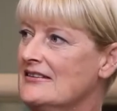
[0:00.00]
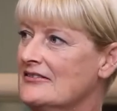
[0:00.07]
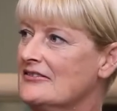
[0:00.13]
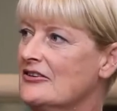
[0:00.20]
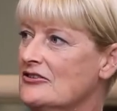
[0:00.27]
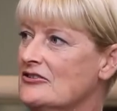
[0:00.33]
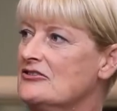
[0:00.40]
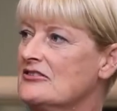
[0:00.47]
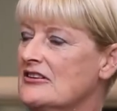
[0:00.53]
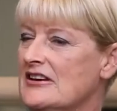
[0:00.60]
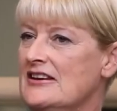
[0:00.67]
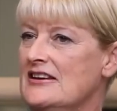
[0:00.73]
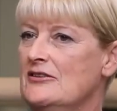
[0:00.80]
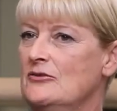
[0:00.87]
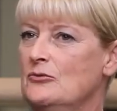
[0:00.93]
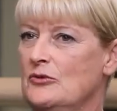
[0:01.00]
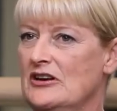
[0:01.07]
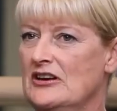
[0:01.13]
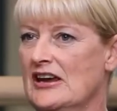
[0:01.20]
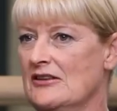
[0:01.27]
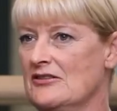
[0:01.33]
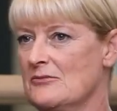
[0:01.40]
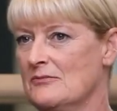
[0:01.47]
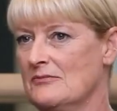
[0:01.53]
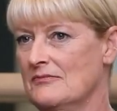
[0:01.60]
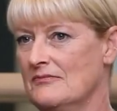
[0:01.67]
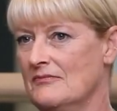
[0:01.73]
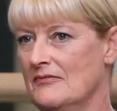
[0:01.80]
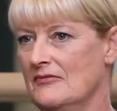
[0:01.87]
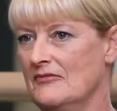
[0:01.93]
So yeah. usually we keep
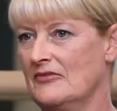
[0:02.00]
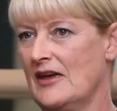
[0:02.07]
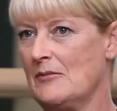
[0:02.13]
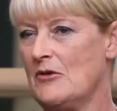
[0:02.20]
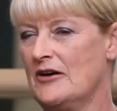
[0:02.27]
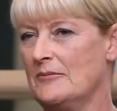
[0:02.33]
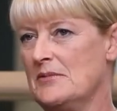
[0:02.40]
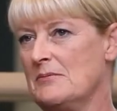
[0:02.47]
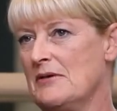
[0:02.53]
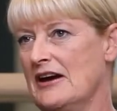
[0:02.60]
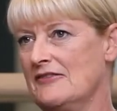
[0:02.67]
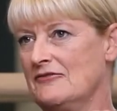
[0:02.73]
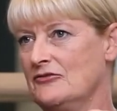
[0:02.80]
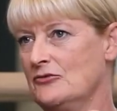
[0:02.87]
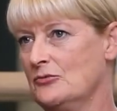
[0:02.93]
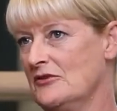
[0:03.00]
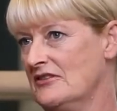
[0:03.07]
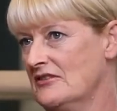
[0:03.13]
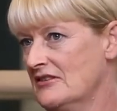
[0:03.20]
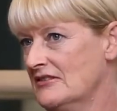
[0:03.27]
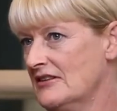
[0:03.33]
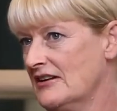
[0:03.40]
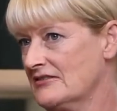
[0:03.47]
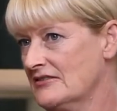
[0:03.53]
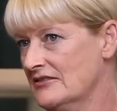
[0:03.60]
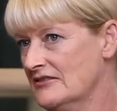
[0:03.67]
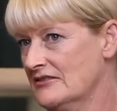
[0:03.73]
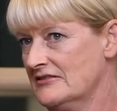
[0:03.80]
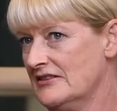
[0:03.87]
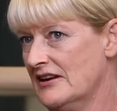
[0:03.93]
them, they might be painful with an
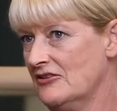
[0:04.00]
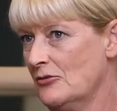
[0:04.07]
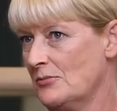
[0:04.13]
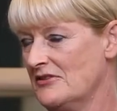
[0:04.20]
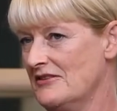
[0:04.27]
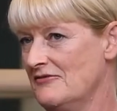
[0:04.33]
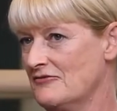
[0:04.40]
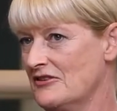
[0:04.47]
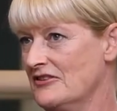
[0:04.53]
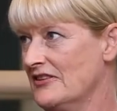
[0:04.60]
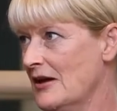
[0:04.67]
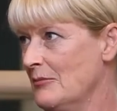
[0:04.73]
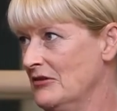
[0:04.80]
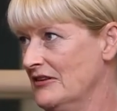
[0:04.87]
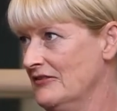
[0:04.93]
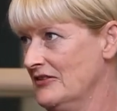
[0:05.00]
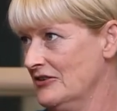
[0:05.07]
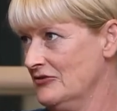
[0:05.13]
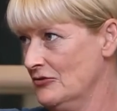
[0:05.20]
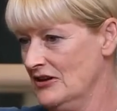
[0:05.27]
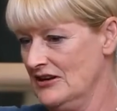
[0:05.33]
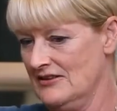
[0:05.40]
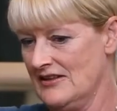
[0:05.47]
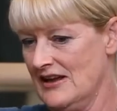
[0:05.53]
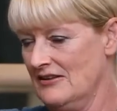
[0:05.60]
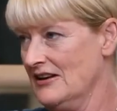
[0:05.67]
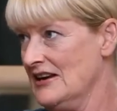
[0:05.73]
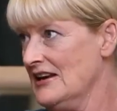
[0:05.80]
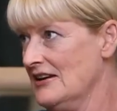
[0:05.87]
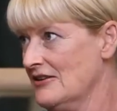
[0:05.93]
adductor tendinopathy, for example, if they're doing it in that
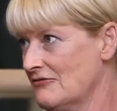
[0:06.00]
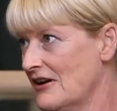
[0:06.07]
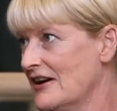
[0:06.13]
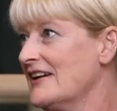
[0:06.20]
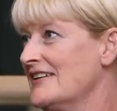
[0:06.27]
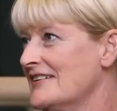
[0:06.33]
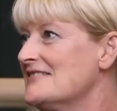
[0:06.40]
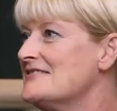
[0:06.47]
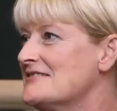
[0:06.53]
inner range.